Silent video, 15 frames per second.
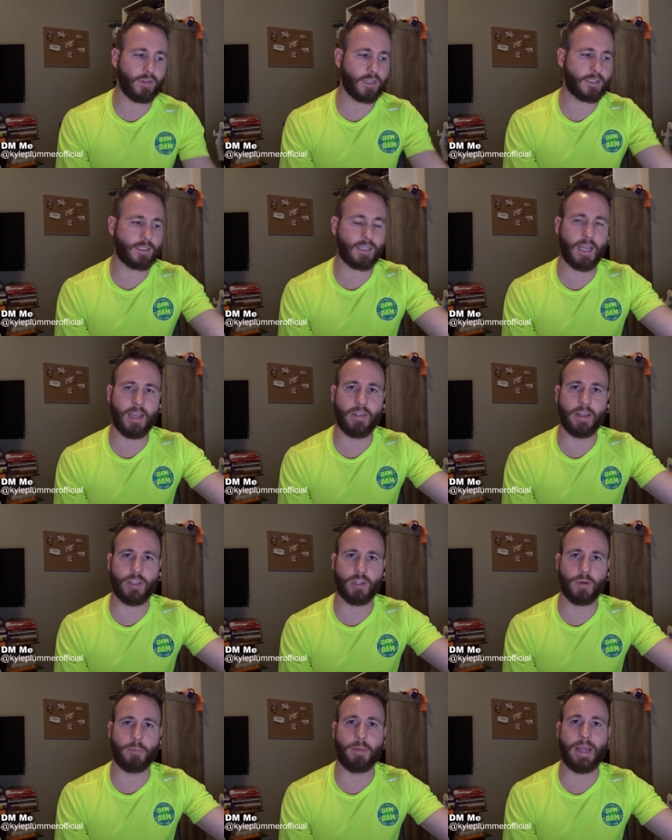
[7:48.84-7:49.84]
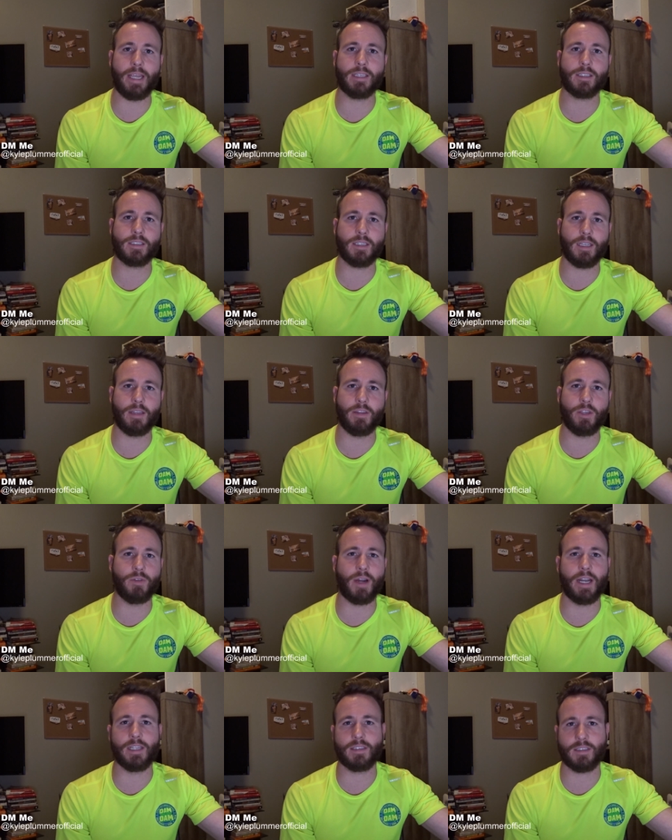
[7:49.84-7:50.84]
let's say that you're based in the
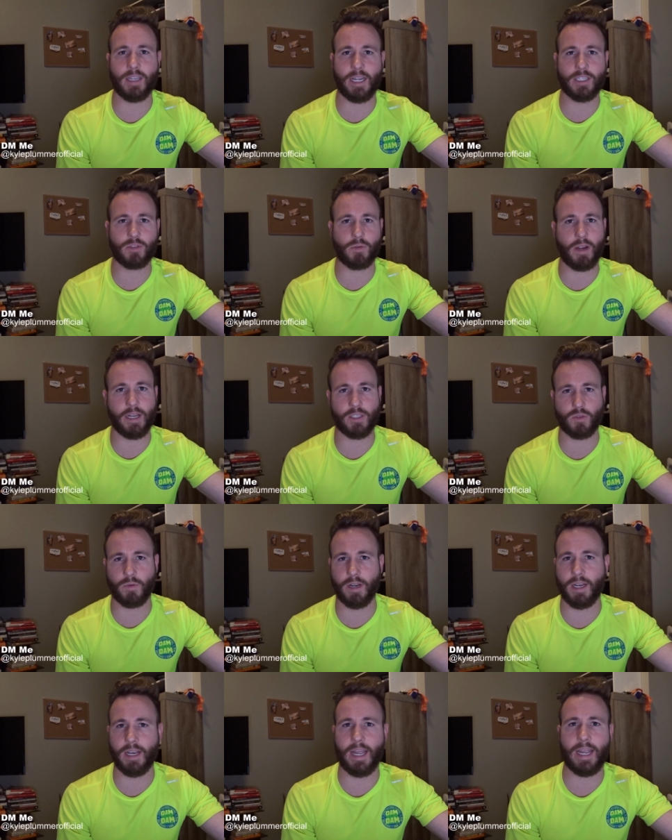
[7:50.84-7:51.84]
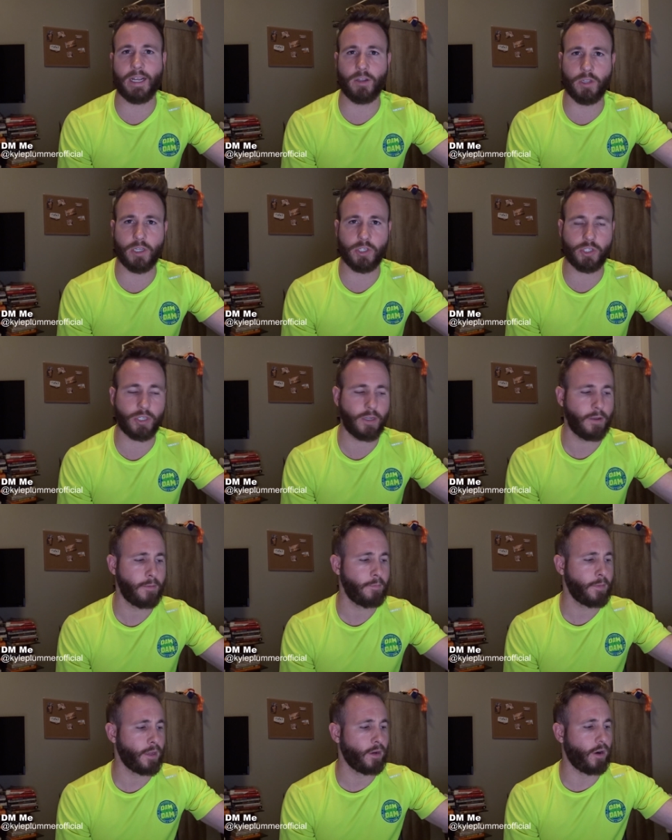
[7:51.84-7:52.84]
United States, right? It's written in English,
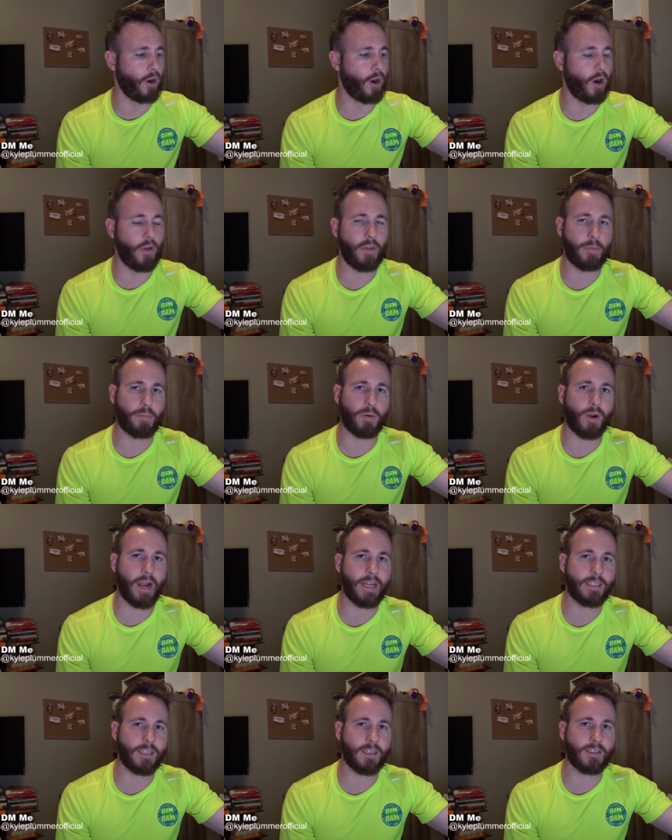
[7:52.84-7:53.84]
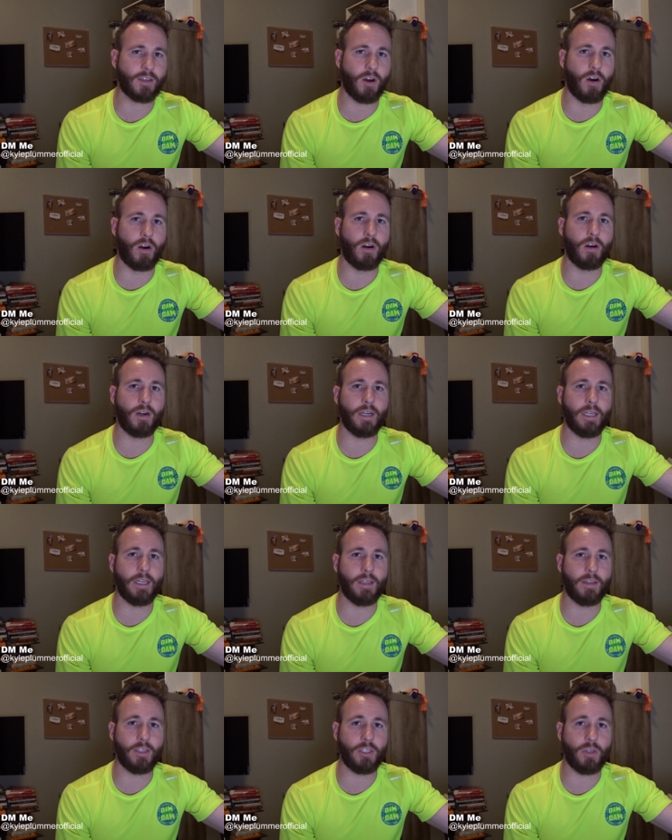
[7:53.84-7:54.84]
all the prices are
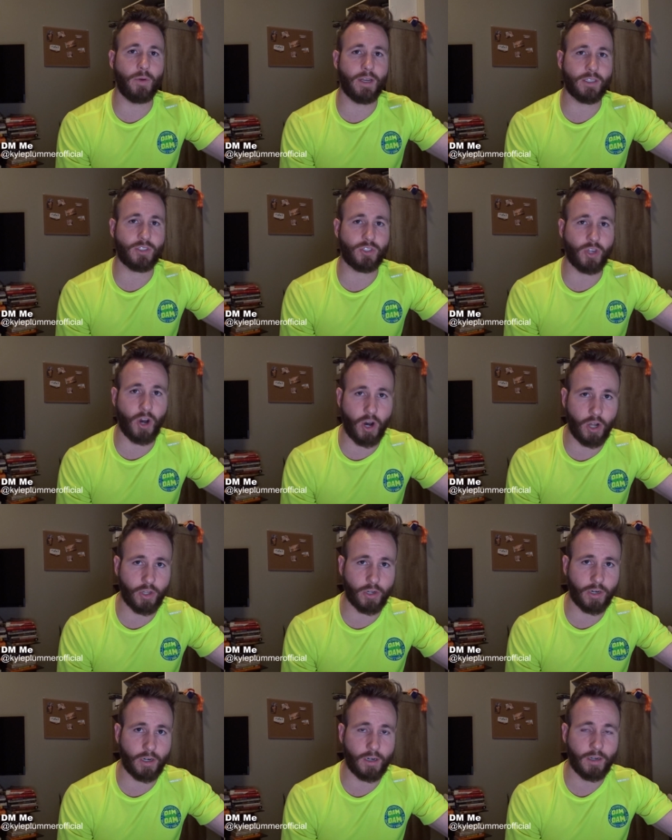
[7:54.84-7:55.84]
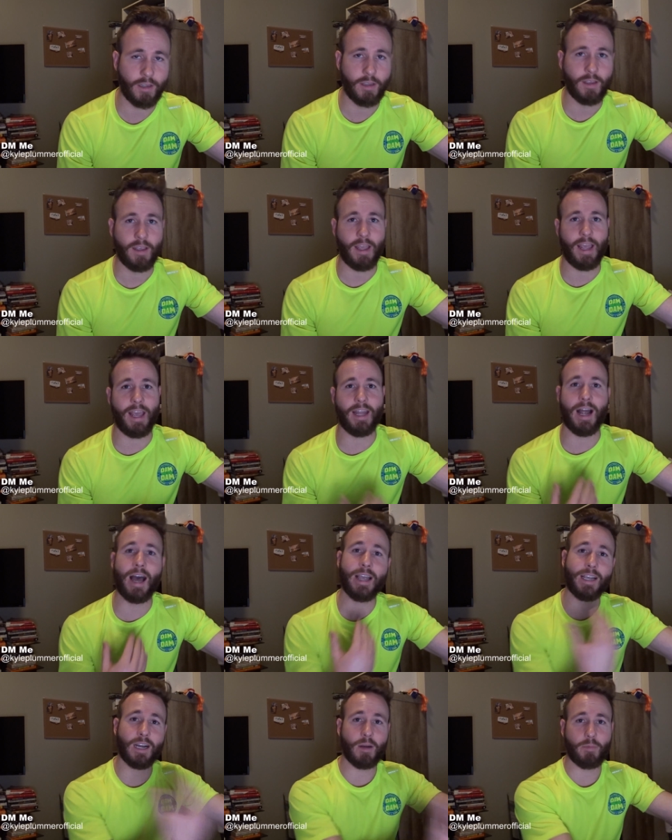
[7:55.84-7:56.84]
in the US dollar, and
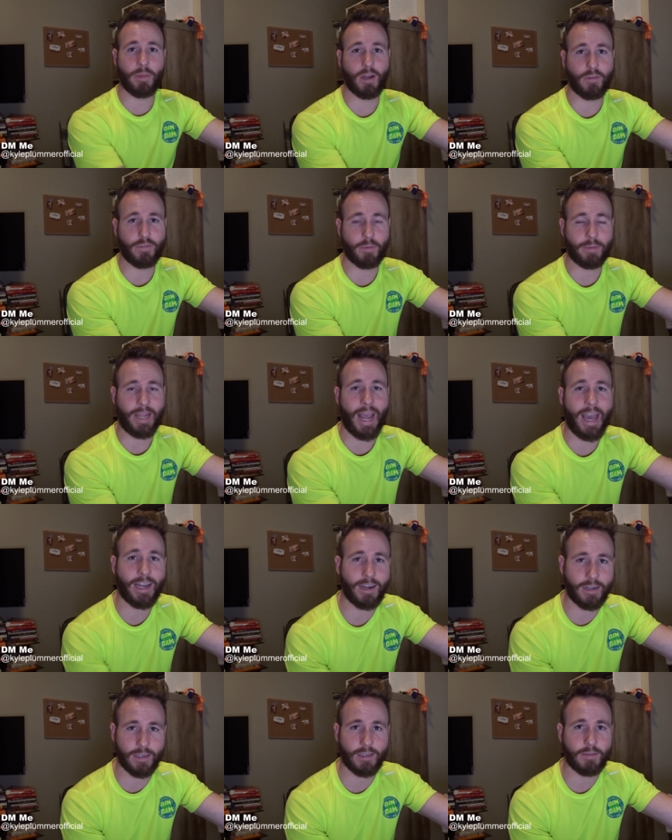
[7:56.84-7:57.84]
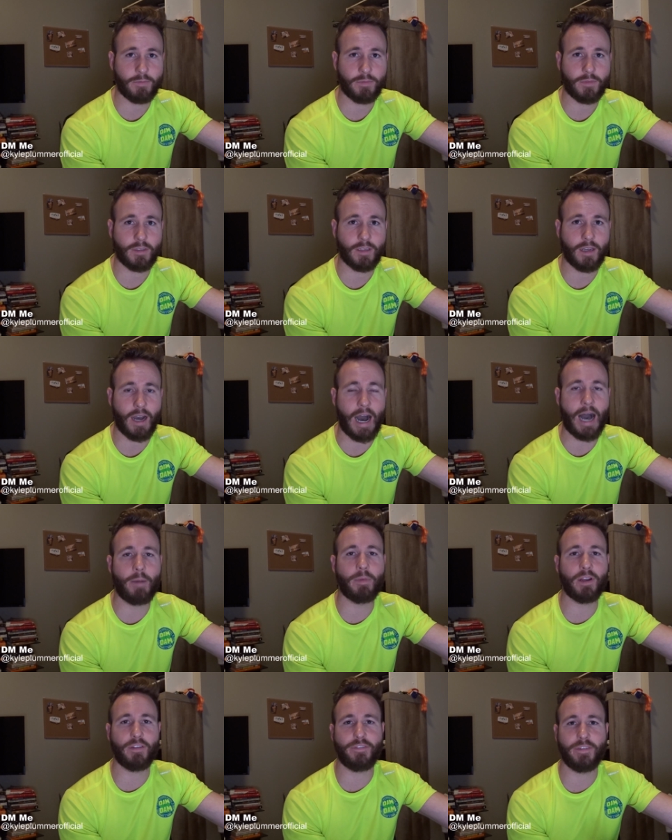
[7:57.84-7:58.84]
I come there from Canada, I'm
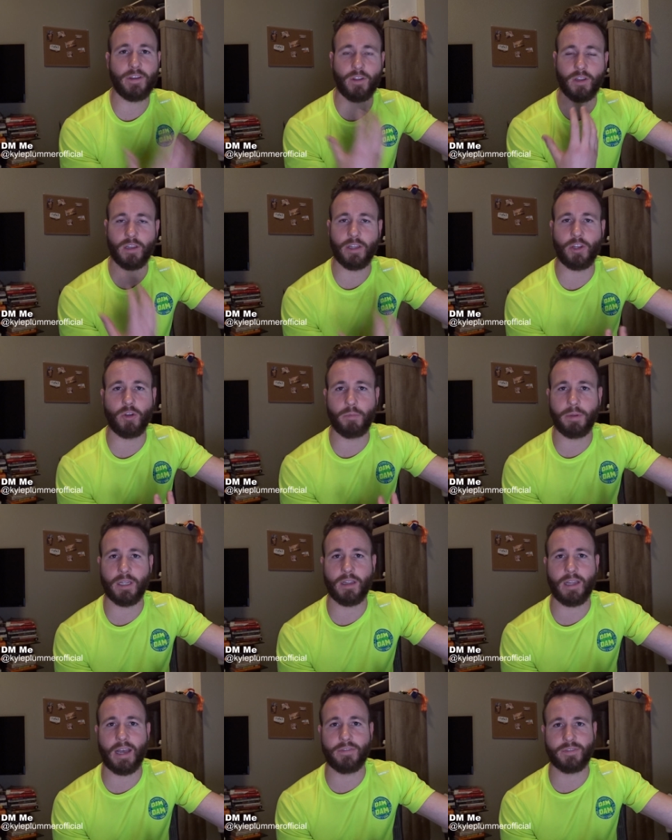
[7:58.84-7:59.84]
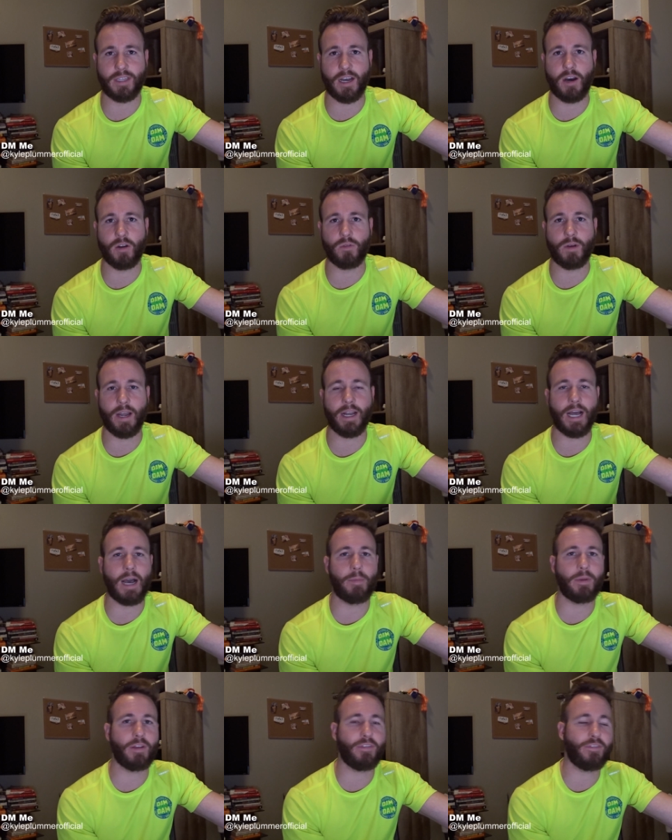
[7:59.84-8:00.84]
gonna feel a little bit left out, right? I'm
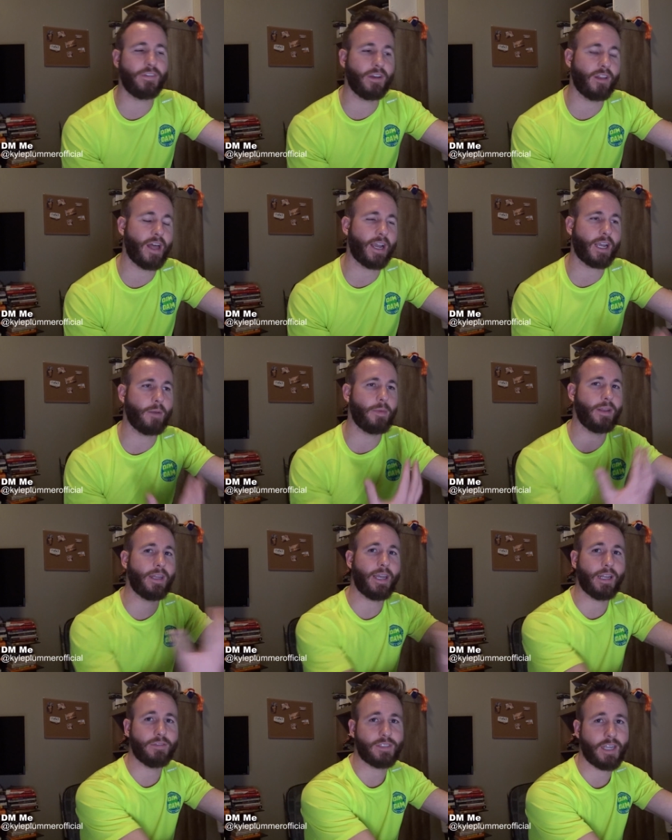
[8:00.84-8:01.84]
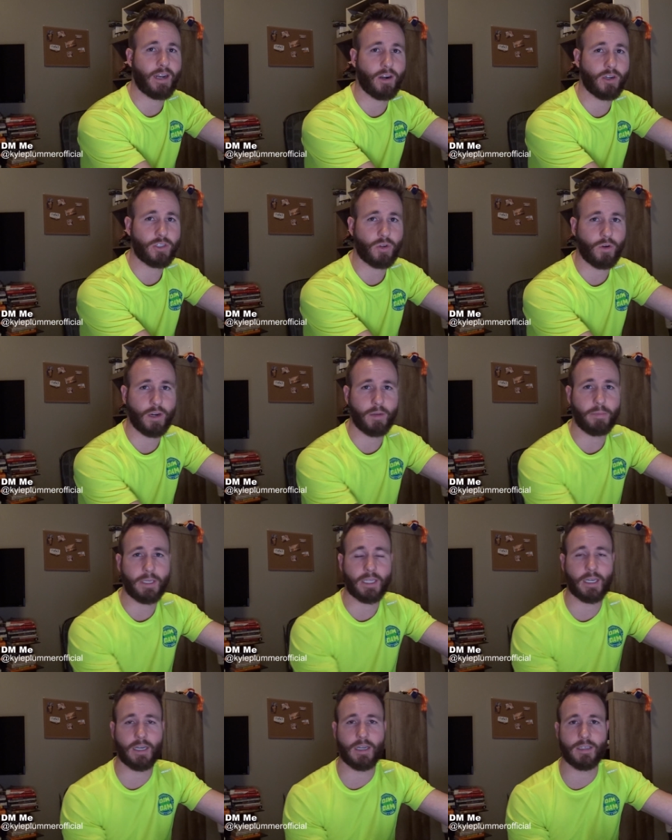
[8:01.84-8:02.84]
gonna feel like I'm in native territory
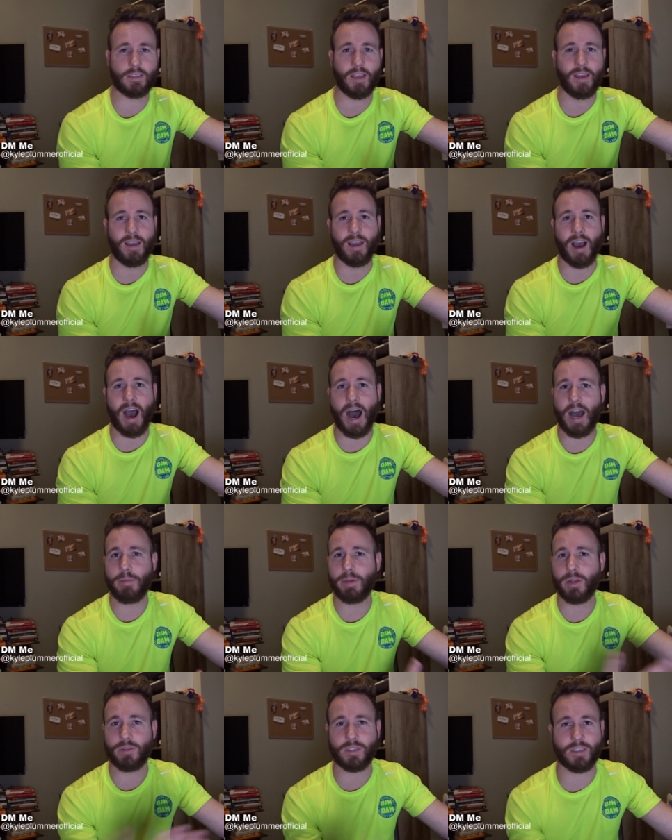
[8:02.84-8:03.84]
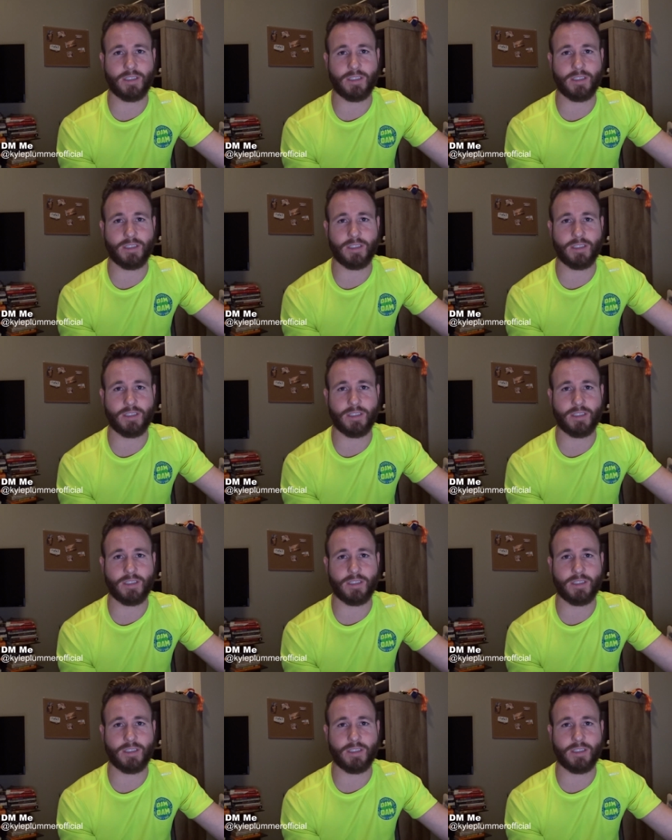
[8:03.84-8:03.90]
because I'm used to